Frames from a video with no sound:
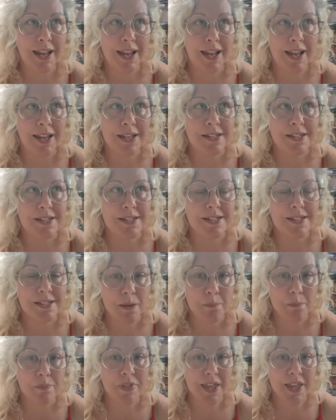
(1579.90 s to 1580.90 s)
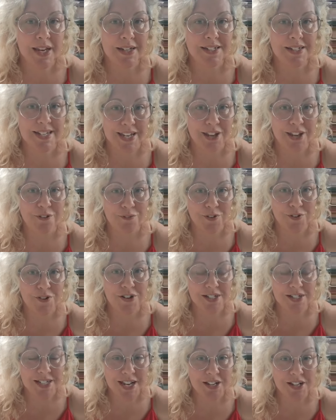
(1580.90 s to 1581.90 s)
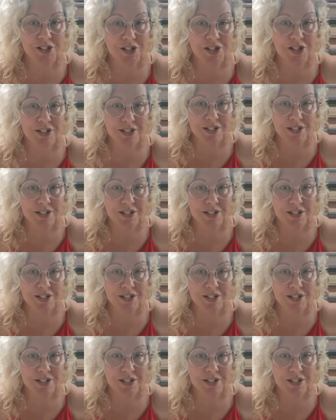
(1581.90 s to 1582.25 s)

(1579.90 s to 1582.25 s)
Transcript: it's something to give your attention